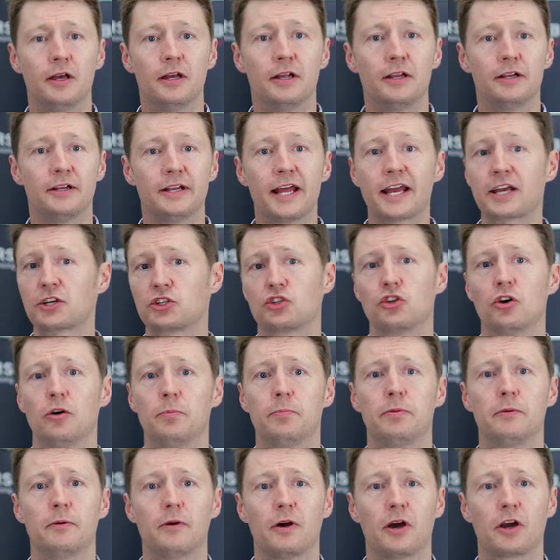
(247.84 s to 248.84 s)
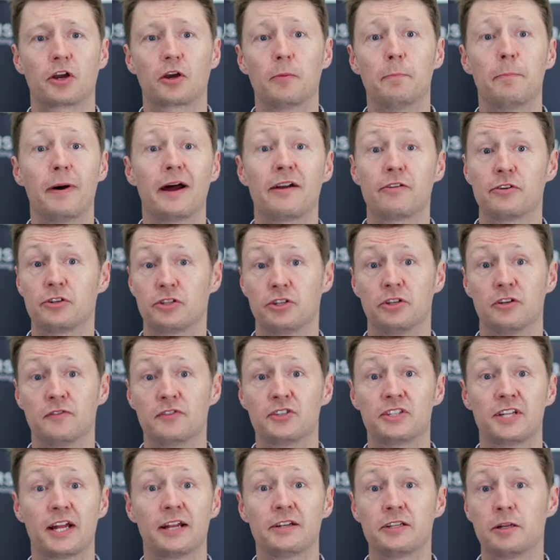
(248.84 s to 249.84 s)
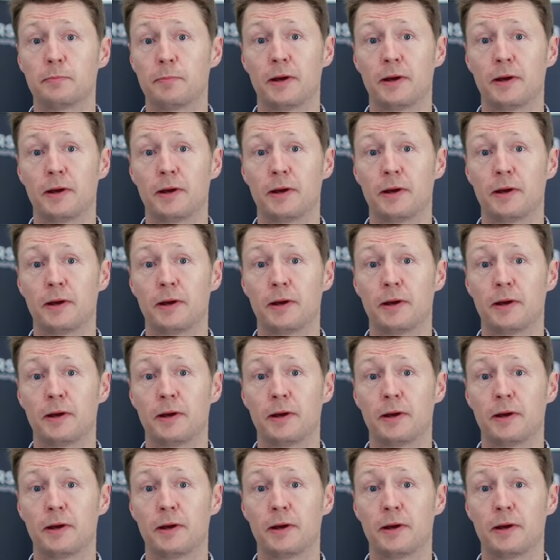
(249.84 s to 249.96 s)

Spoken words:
Next up, a comparison of standard